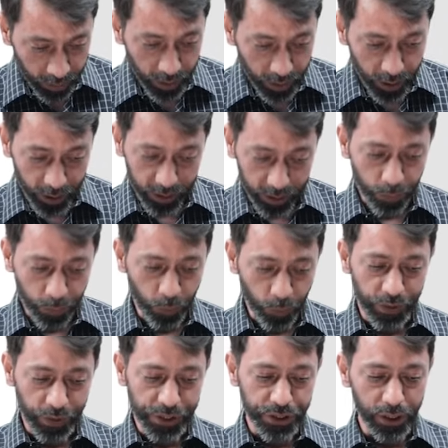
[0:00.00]
Other
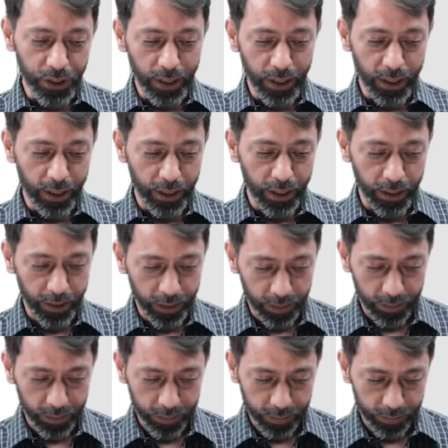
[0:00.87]
professional degree,
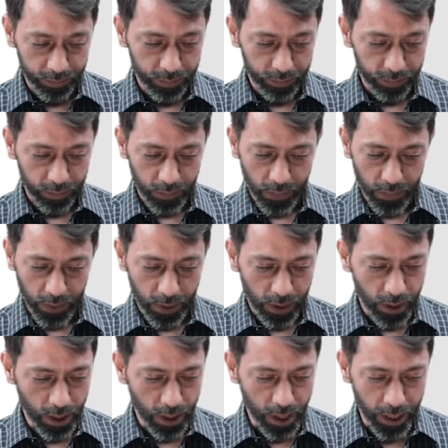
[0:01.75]

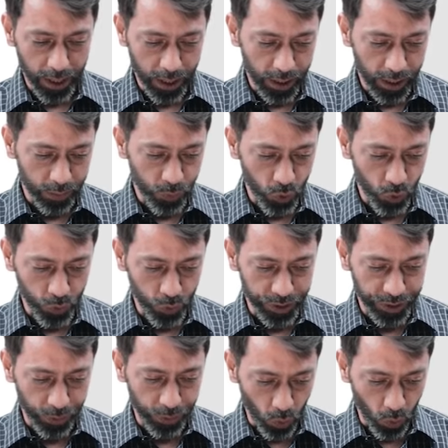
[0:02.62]
I am
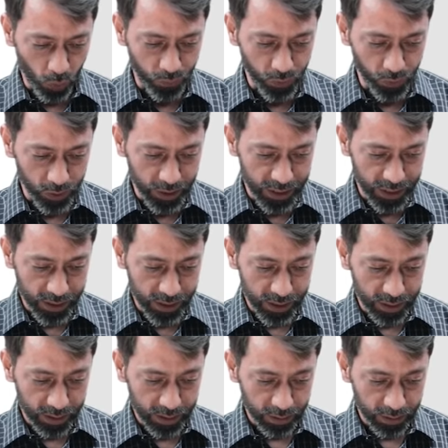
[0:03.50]
choosing no for
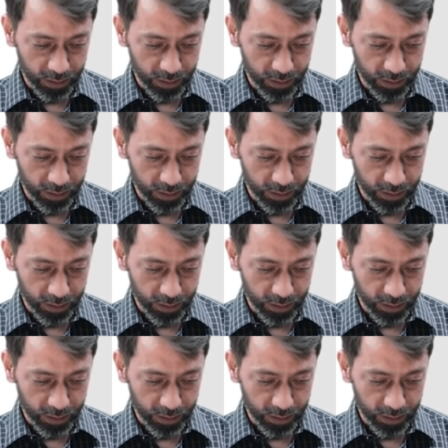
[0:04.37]
this.